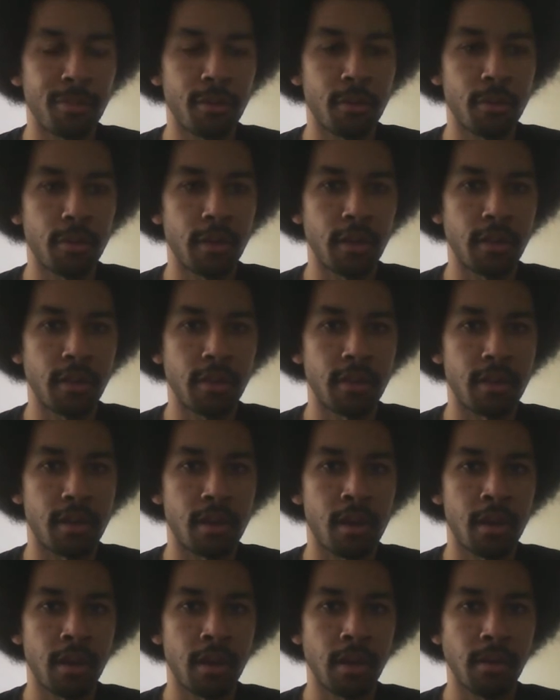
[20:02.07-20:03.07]
there are things
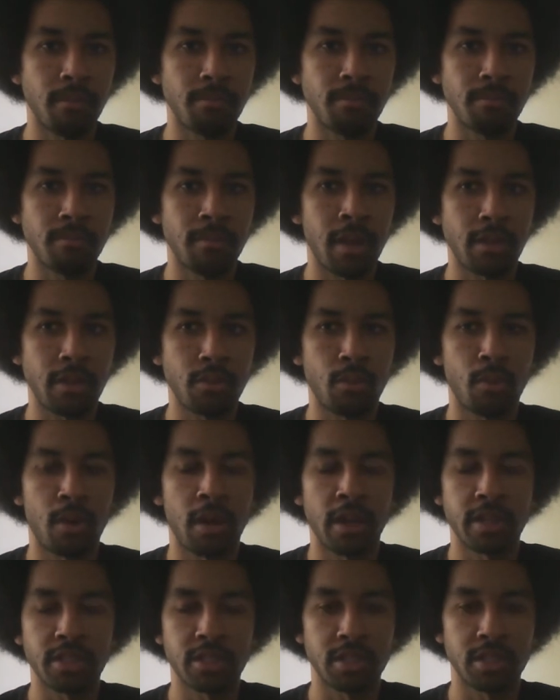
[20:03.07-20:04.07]
that I like to
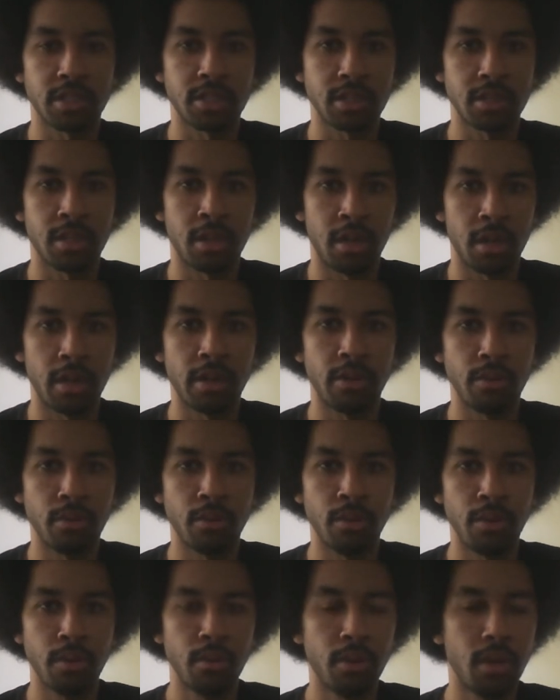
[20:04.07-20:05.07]
watch on
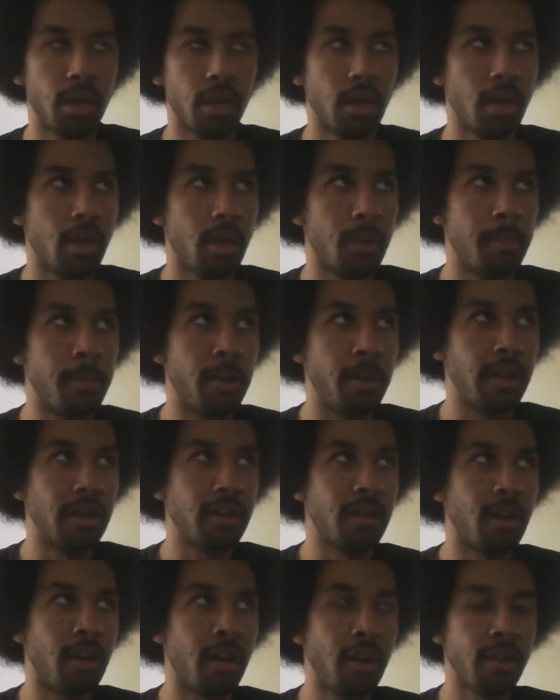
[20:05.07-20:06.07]
Hulu.
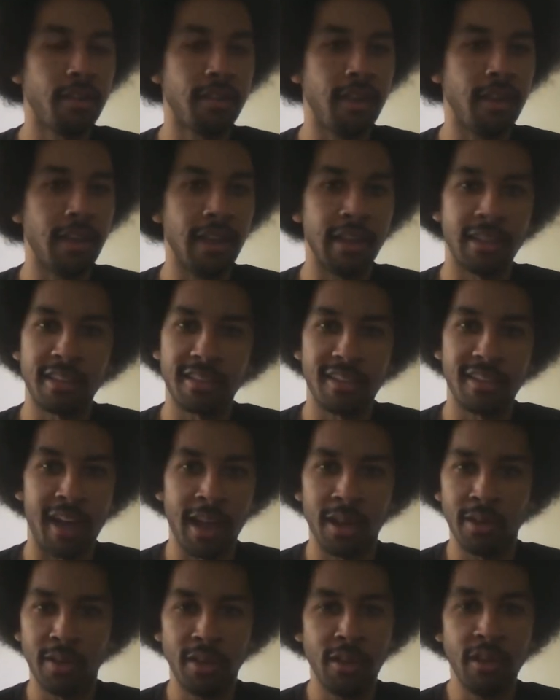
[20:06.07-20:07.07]
But honestly,
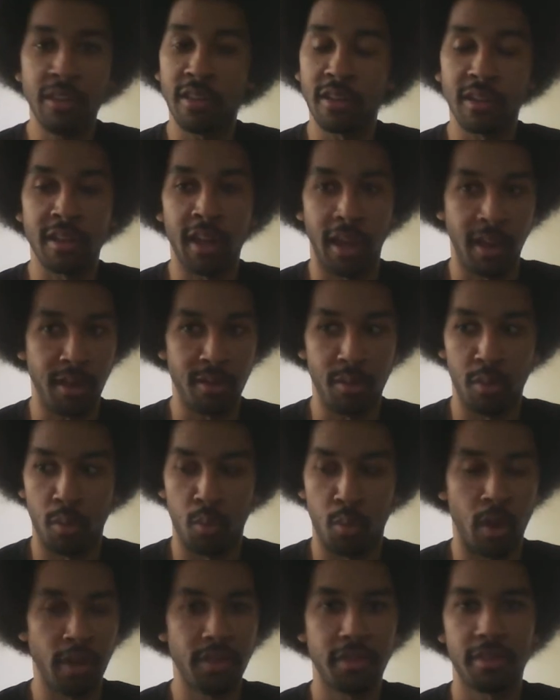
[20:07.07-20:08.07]
I only use it like
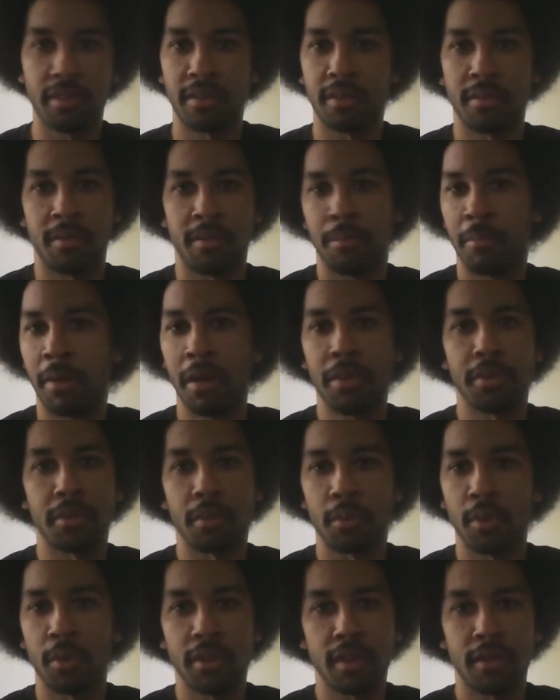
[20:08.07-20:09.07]
once a month
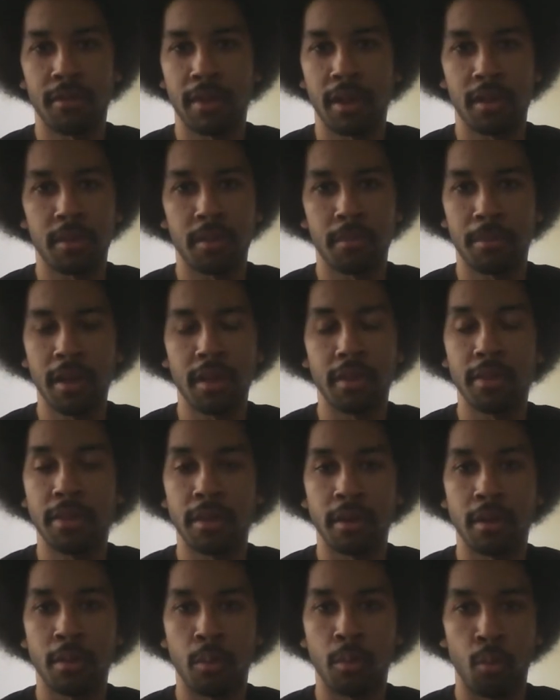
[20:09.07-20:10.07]
or once every other month,
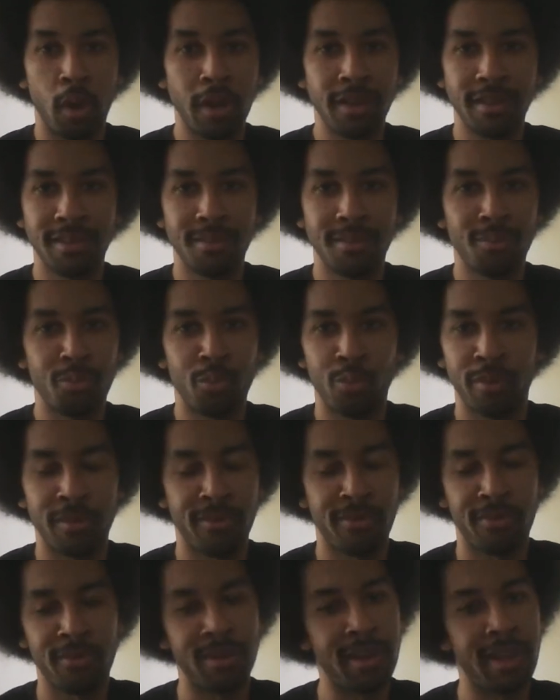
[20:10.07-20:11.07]
and
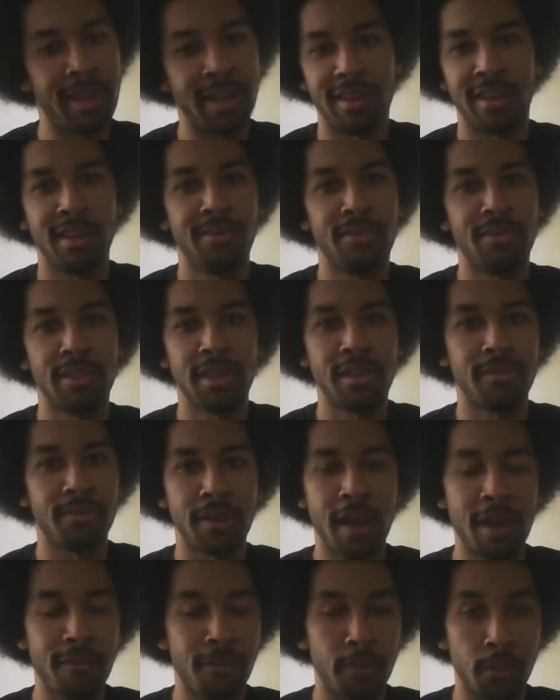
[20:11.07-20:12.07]
even then
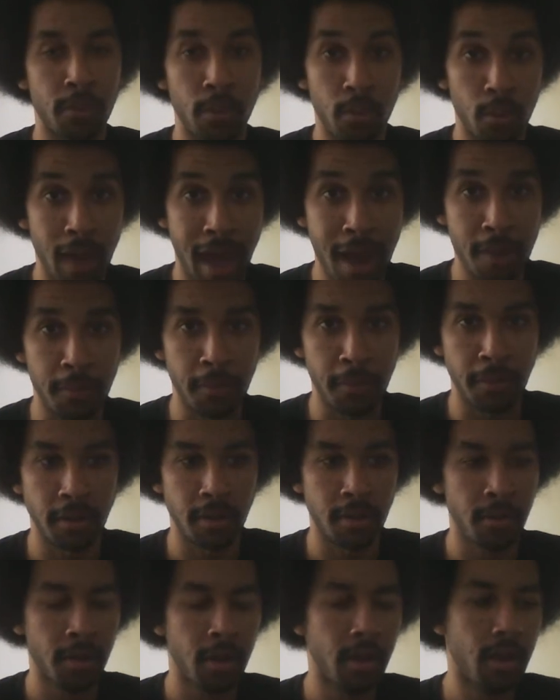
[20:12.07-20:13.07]
not for a whole hour,
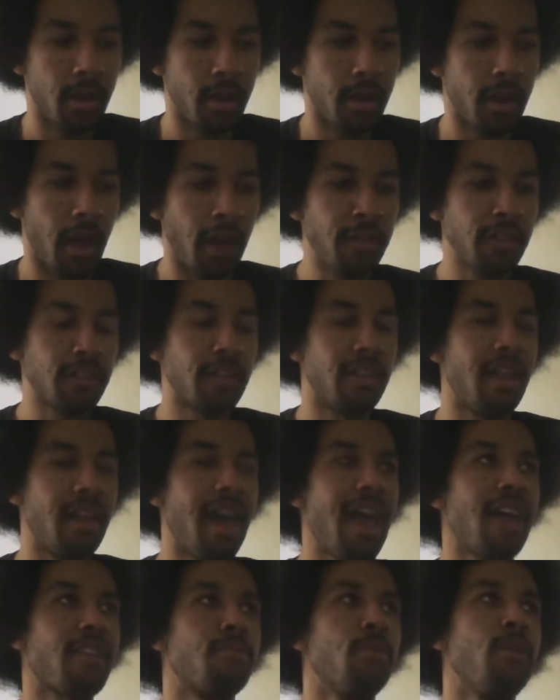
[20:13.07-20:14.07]
I think the
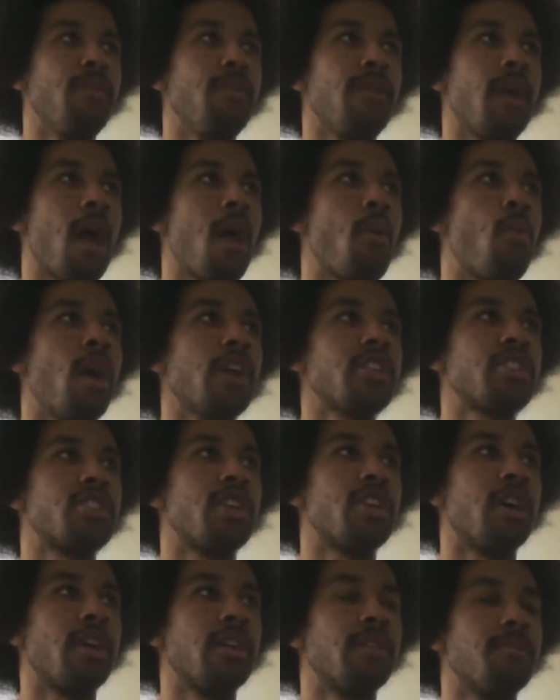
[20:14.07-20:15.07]
last movie I watched
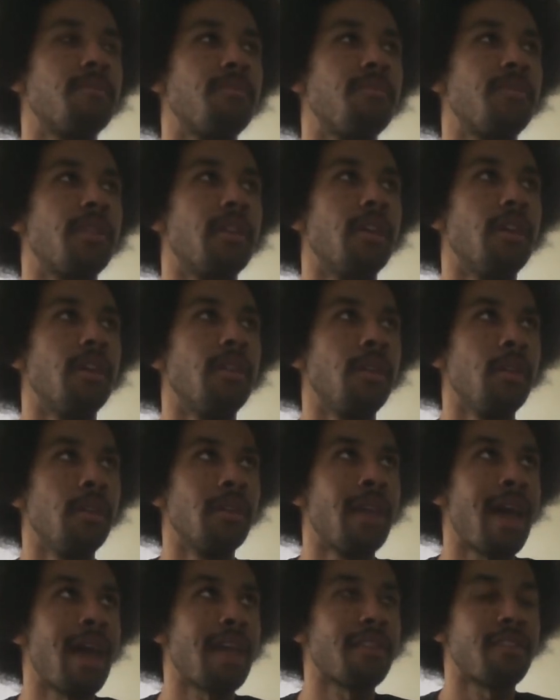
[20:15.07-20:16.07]

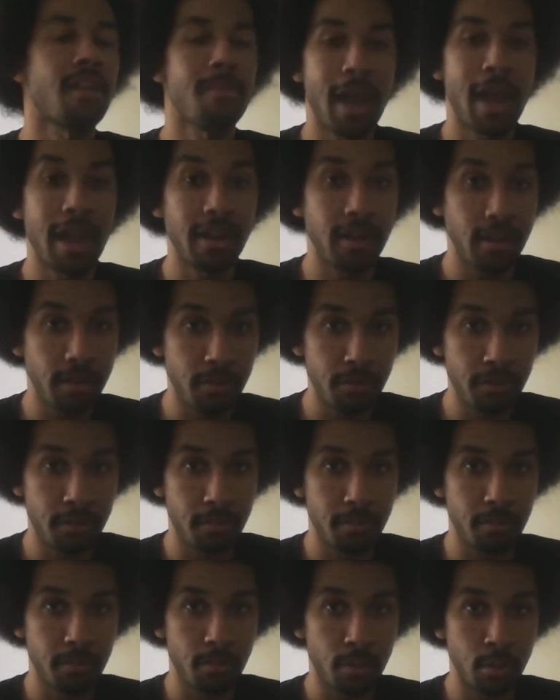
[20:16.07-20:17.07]
the last time I had to
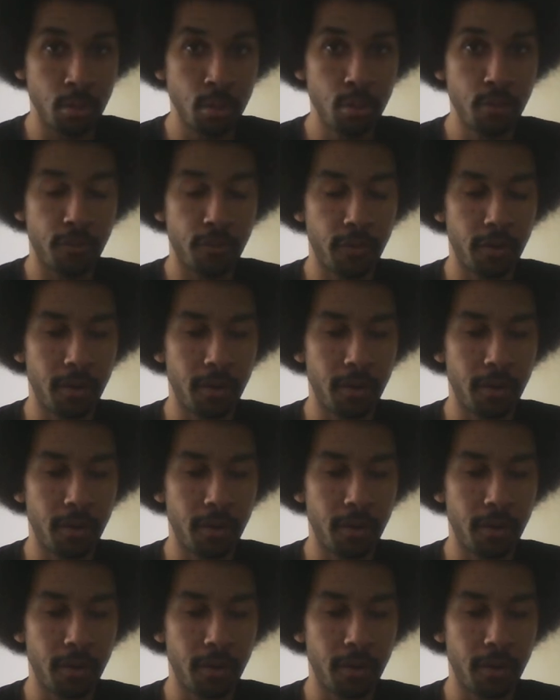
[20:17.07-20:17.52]
use Hulu